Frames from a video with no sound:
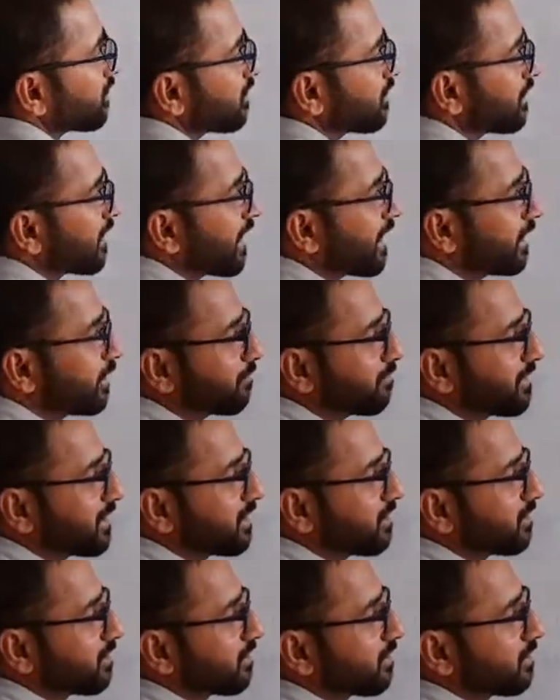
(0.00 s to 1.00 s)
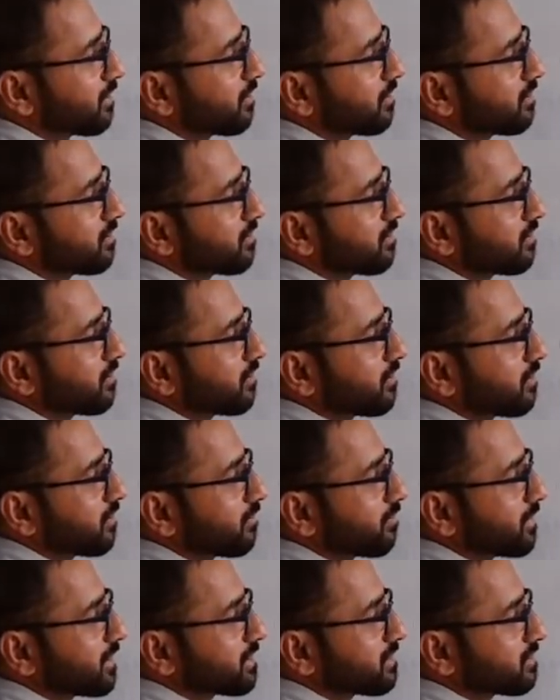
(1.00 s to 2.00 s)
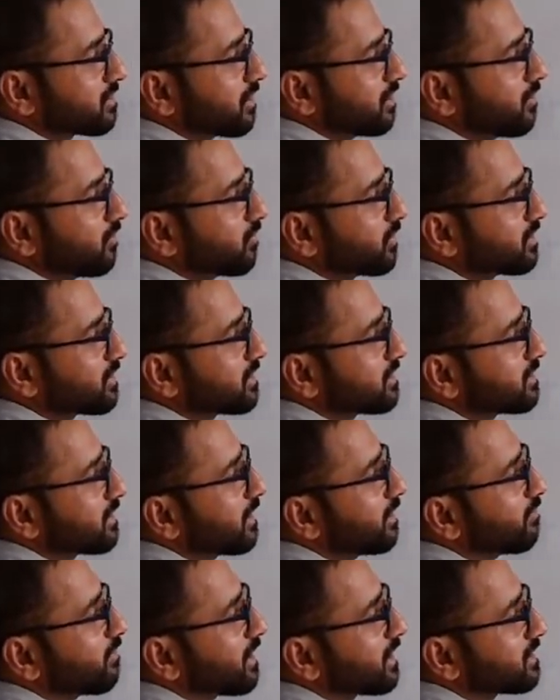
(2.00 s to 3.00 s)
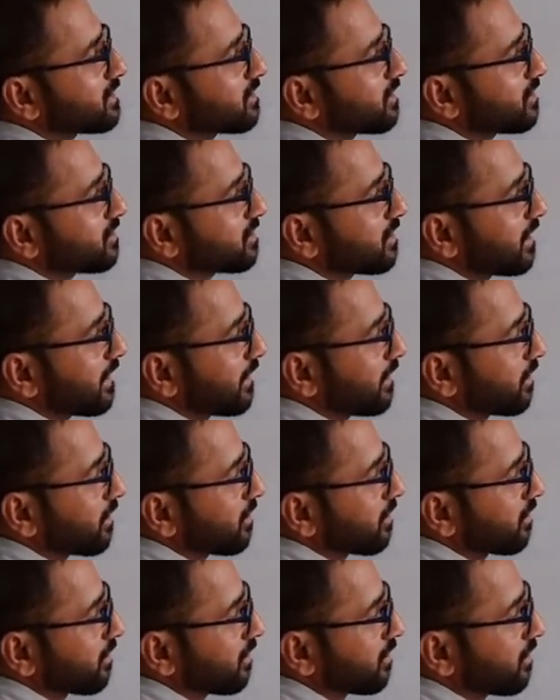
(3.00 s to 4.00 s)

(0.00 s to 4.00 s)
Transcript: that P piston which is in master cylinder.